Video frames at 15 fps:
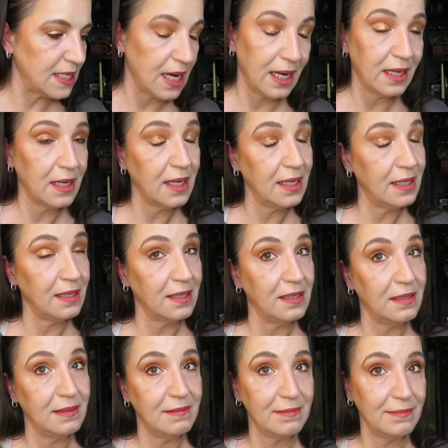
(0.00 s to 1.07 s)
I got it
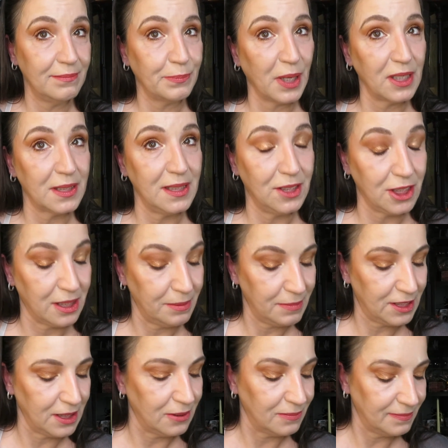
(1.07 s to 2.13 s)
on BoxyCharm,
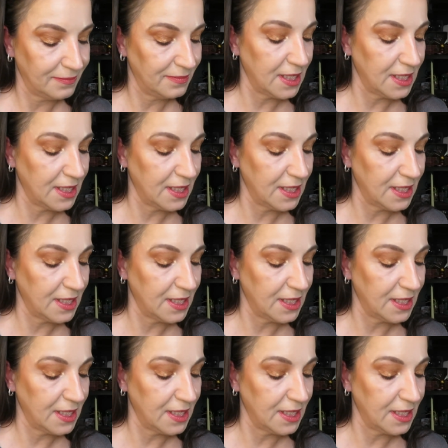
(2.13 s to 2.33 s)
so.